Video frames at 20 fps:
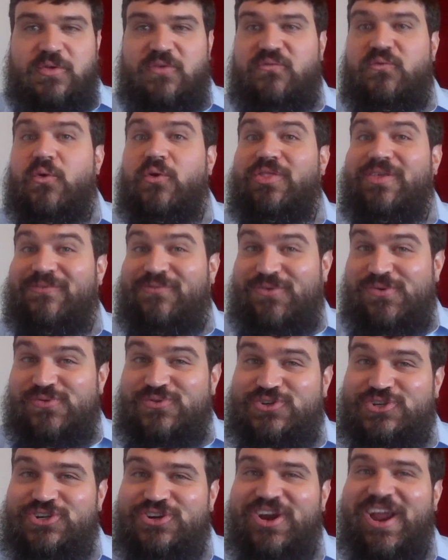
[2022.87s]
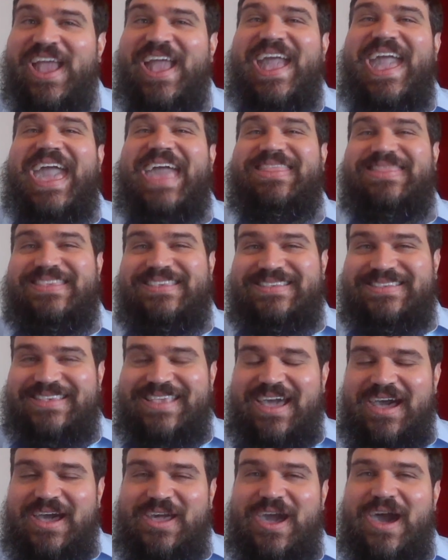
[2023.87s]
for the future and this
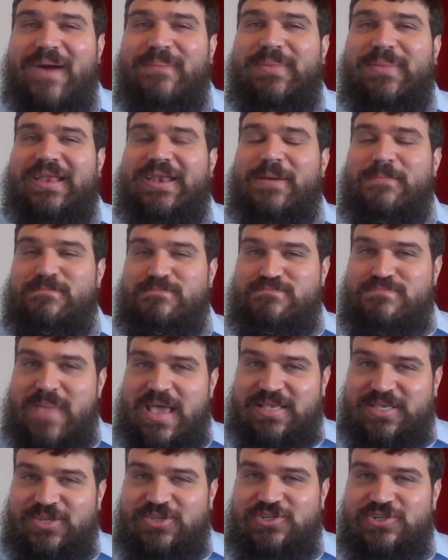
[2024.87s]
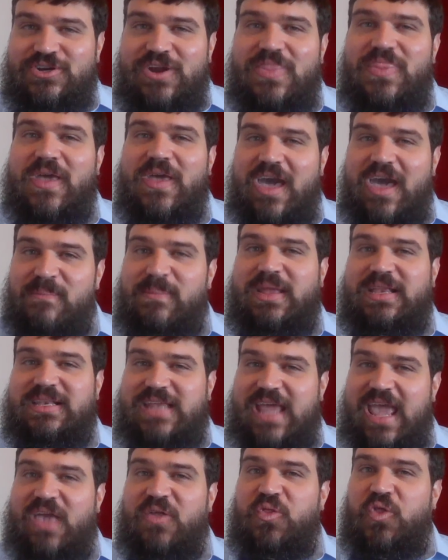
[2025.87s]
coming messenger and the coming
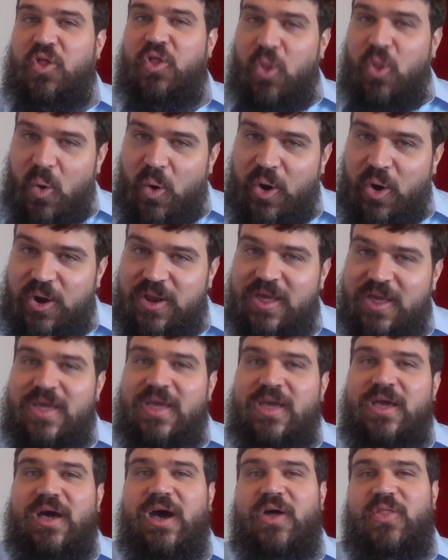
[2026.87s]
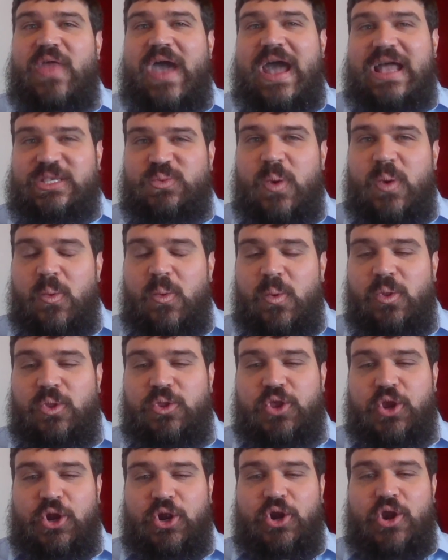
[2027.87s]
day of the Lord. That's where we'll
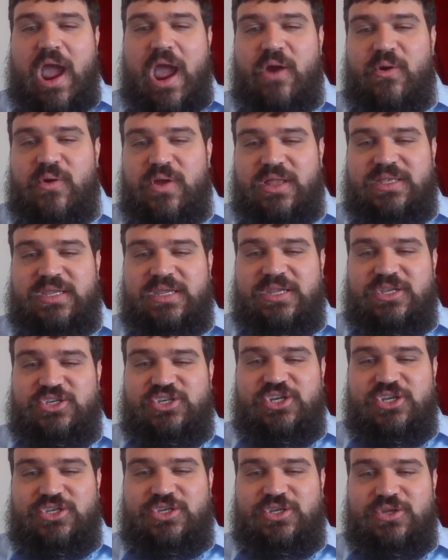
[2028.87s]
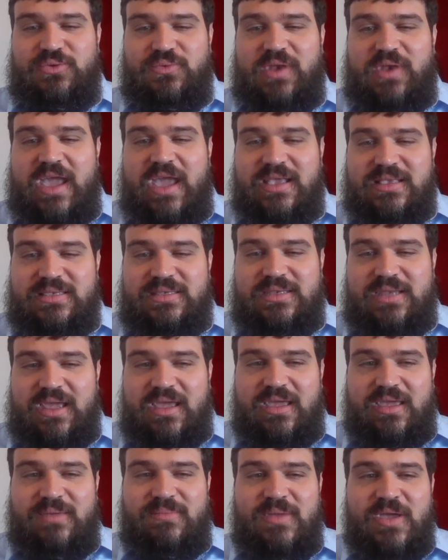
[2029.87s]
turn our attention to next
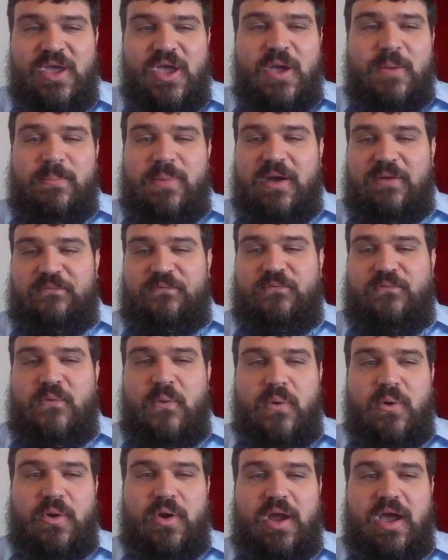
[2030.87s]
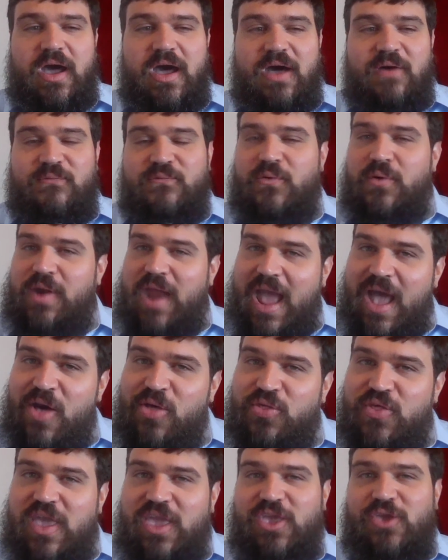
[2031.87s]
time. But for now,
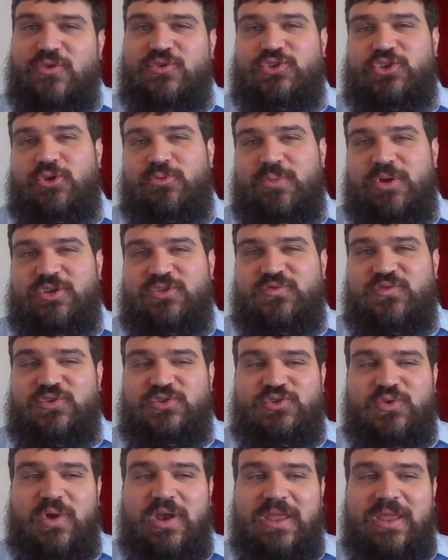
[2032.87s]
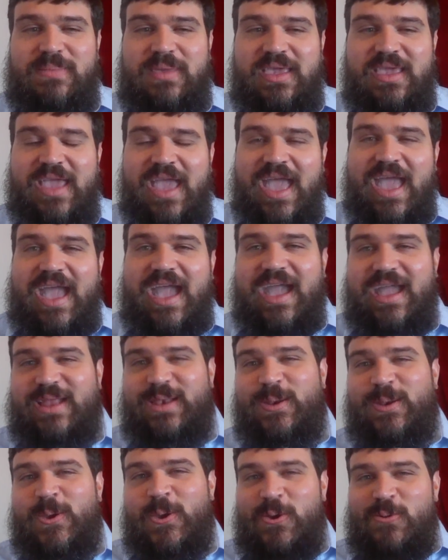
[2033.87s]
thank you so much for joining me,
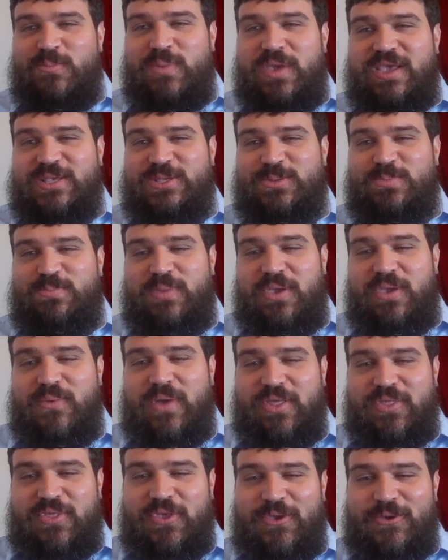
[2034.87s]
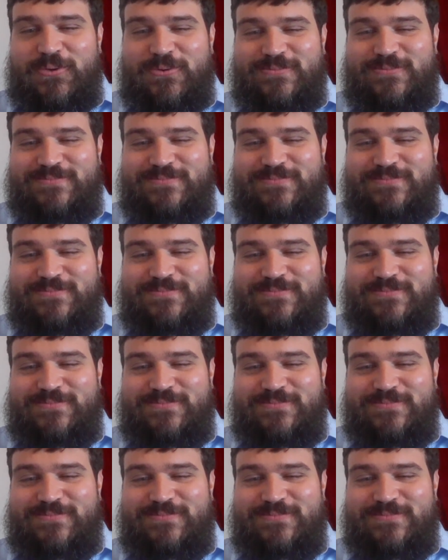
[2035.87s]
and peace be with you.